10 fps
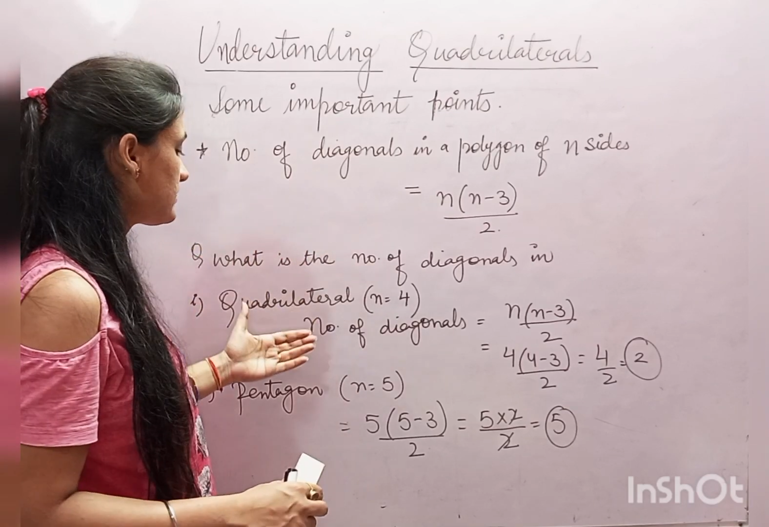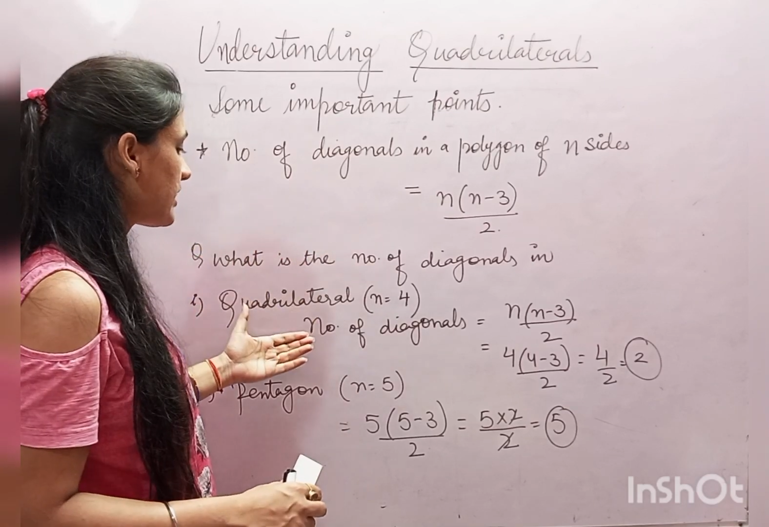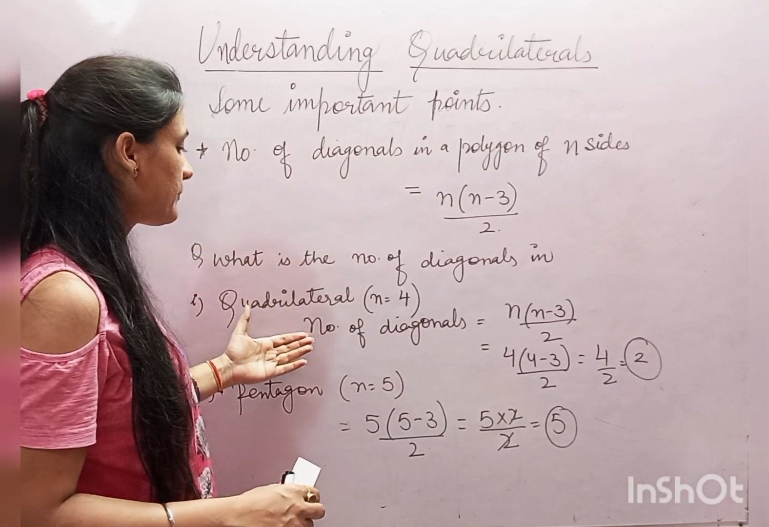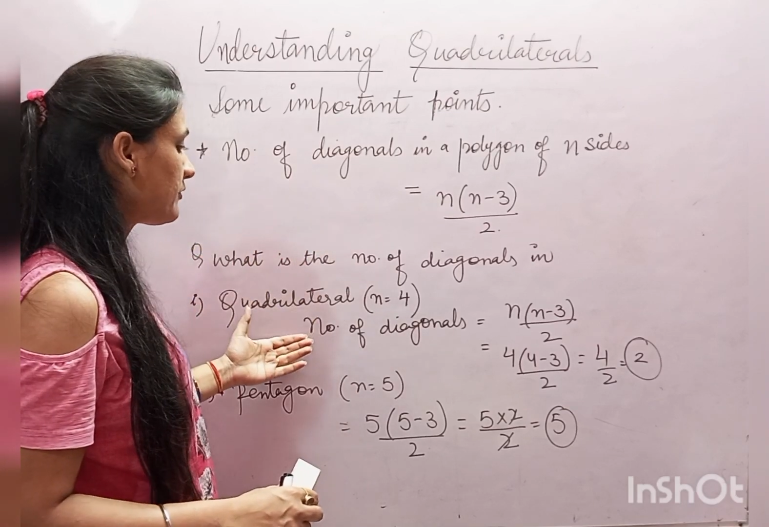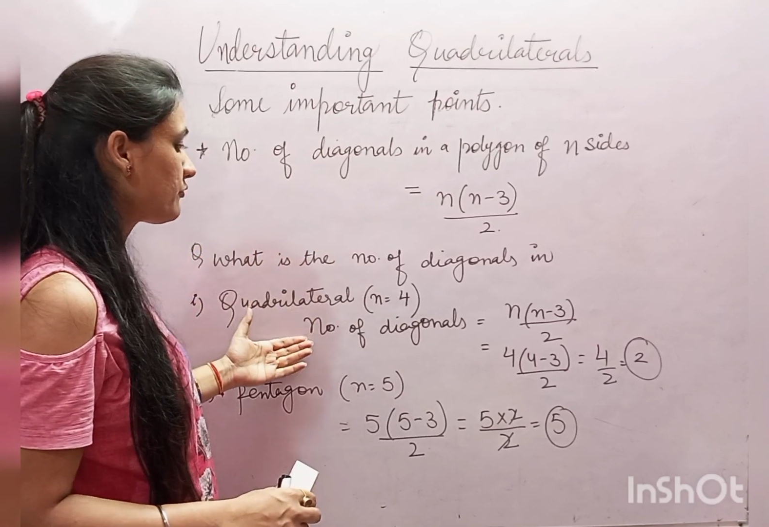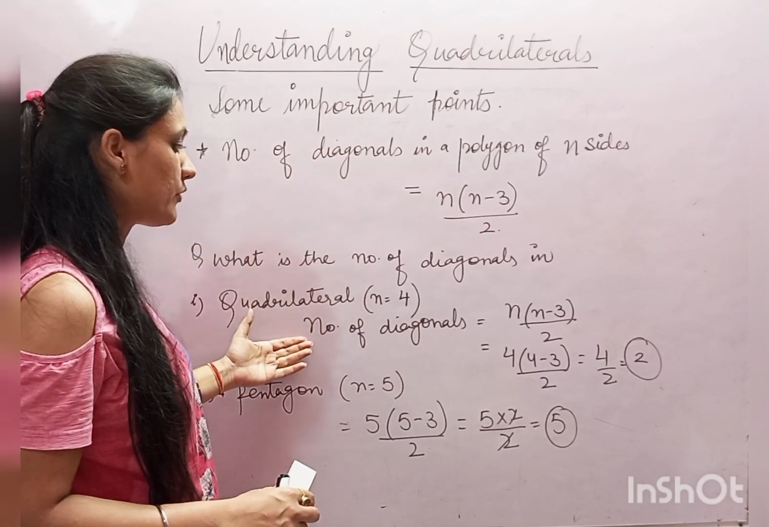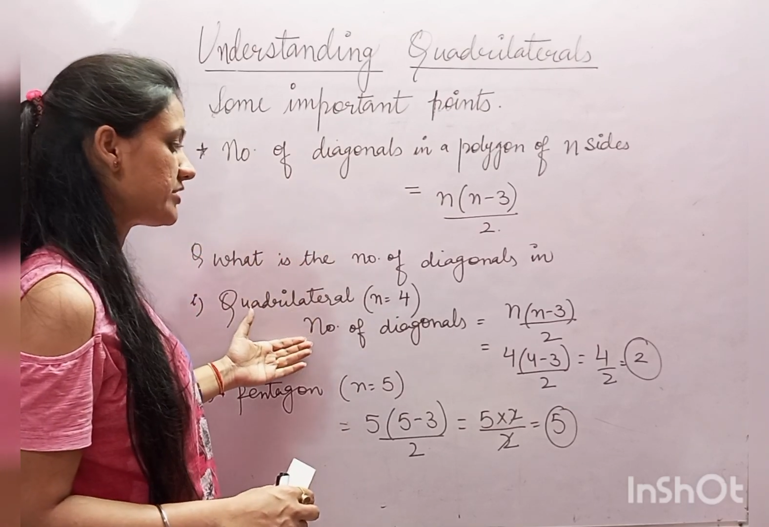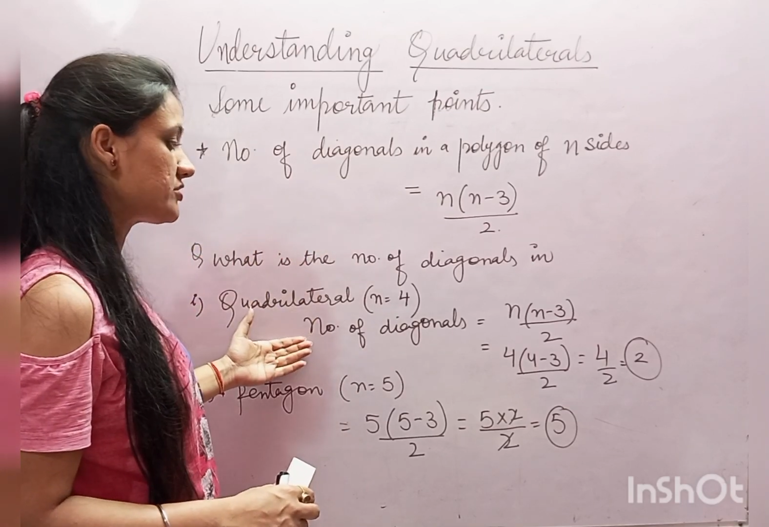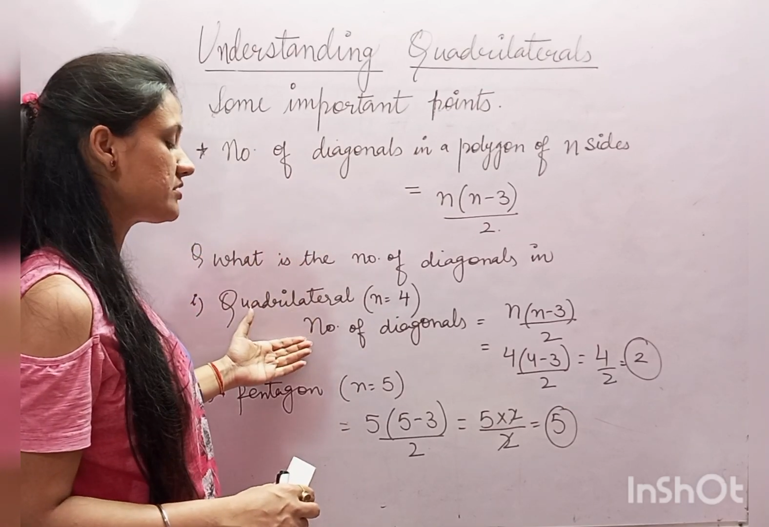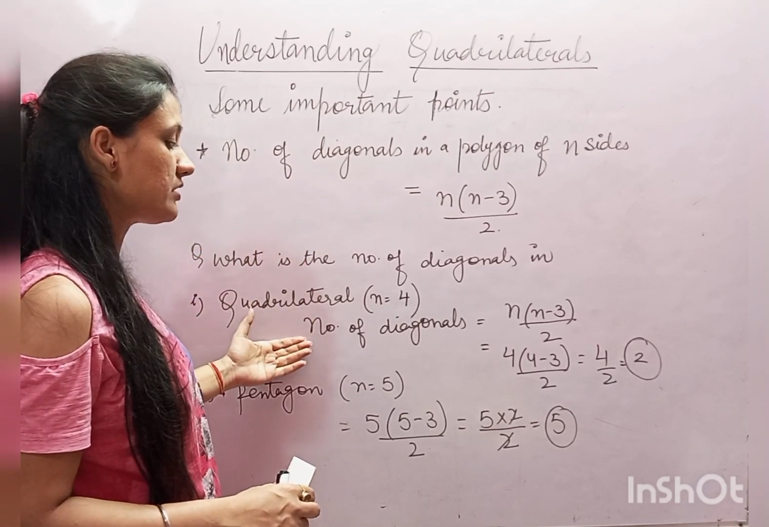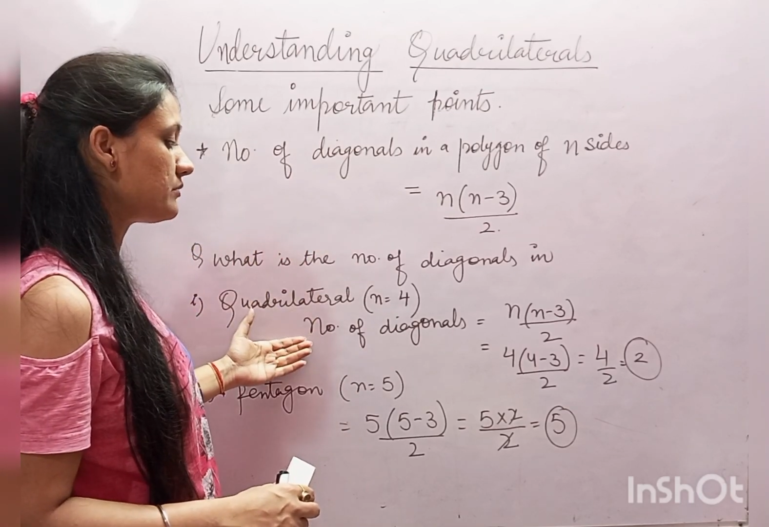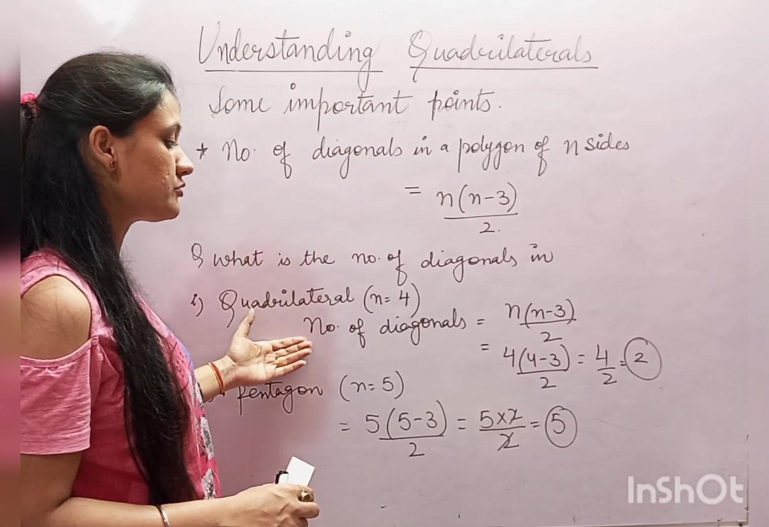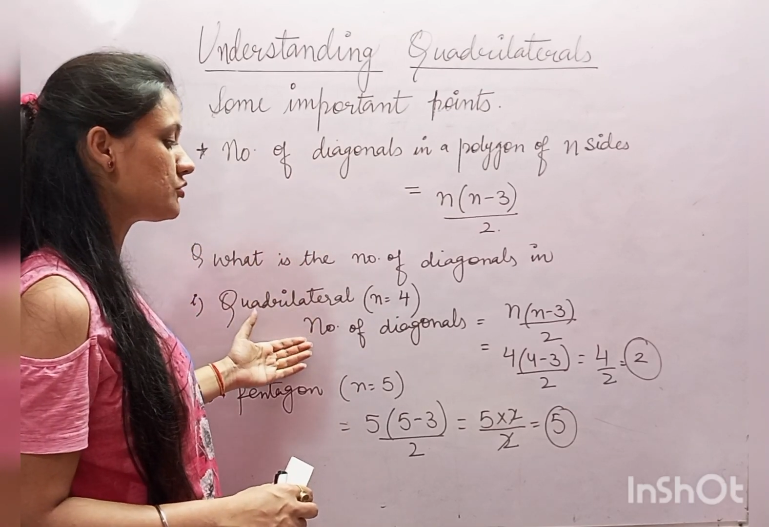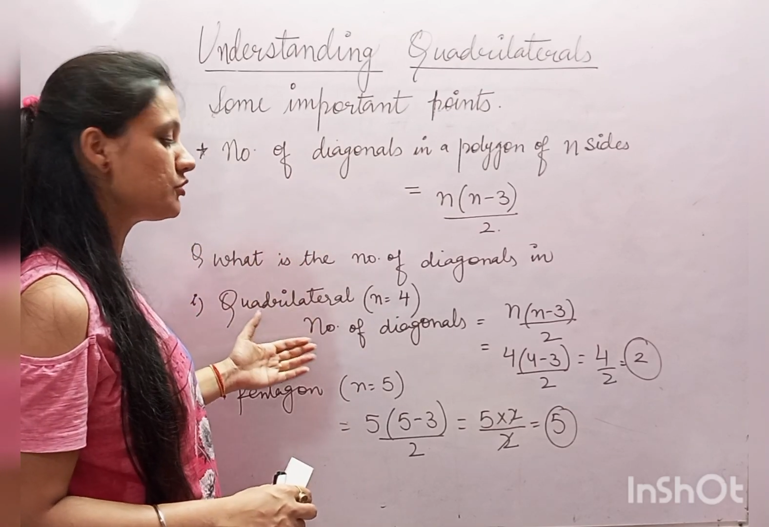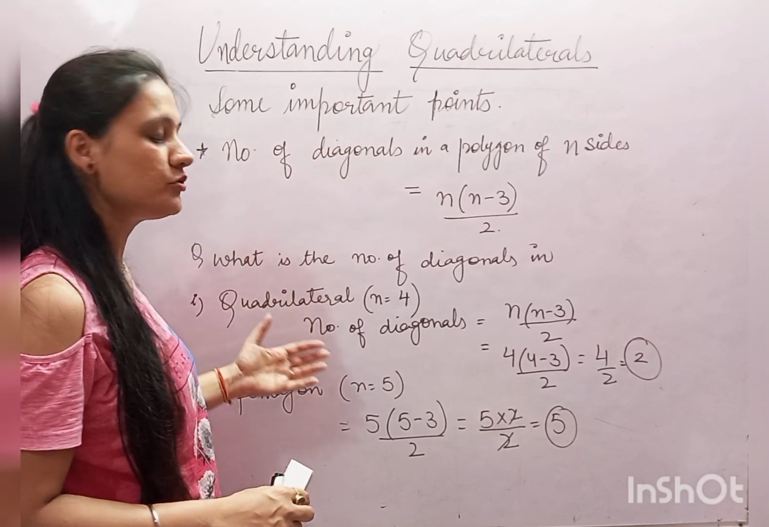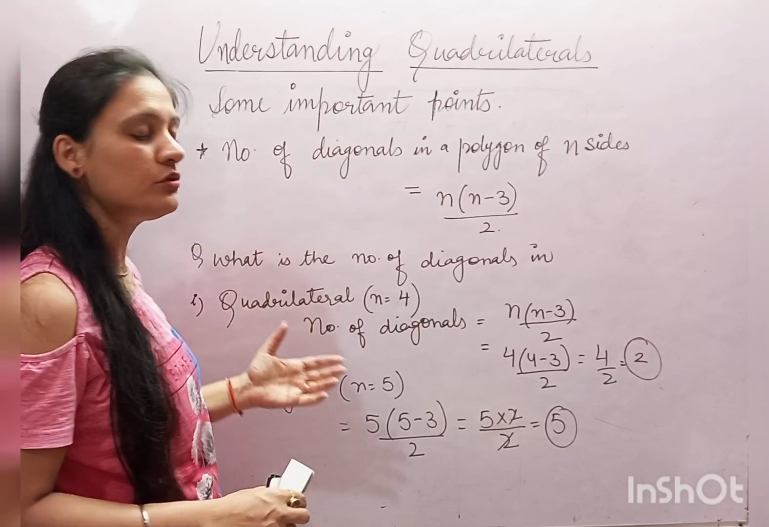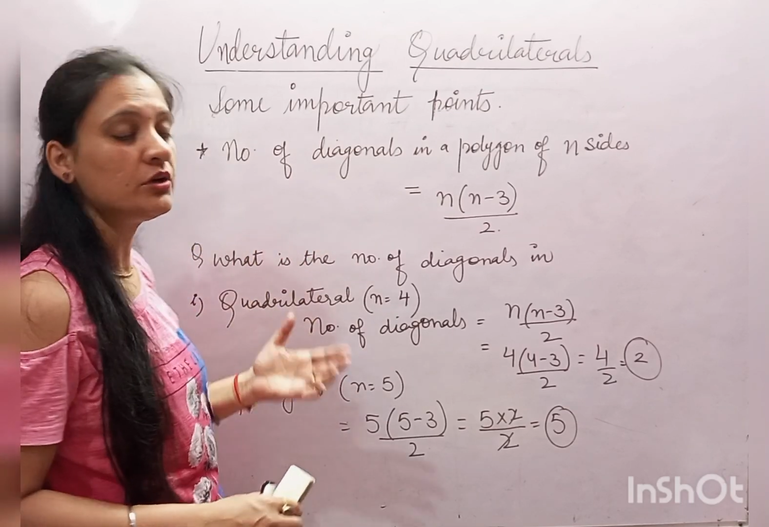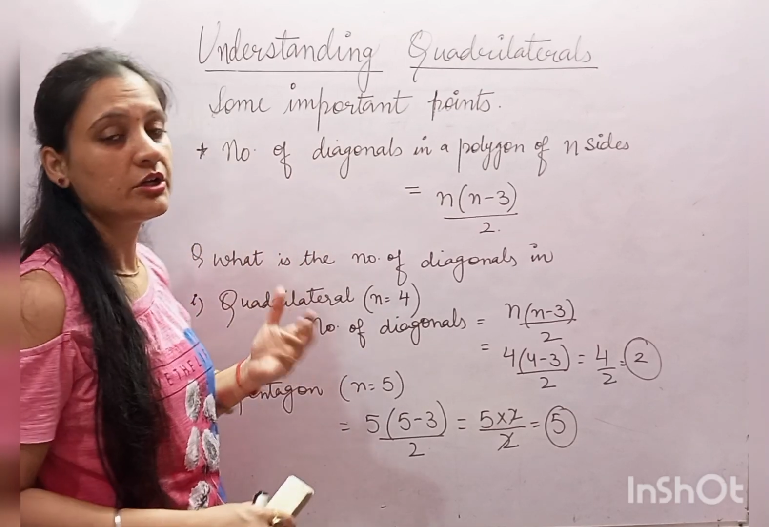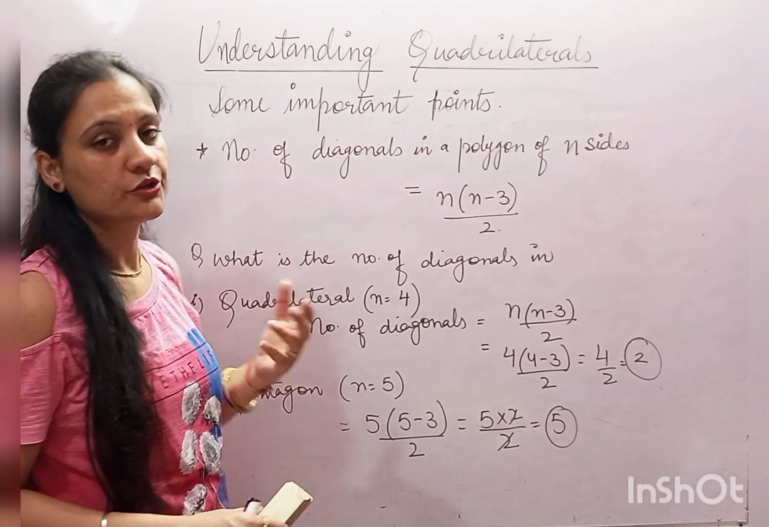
type of question comes to you,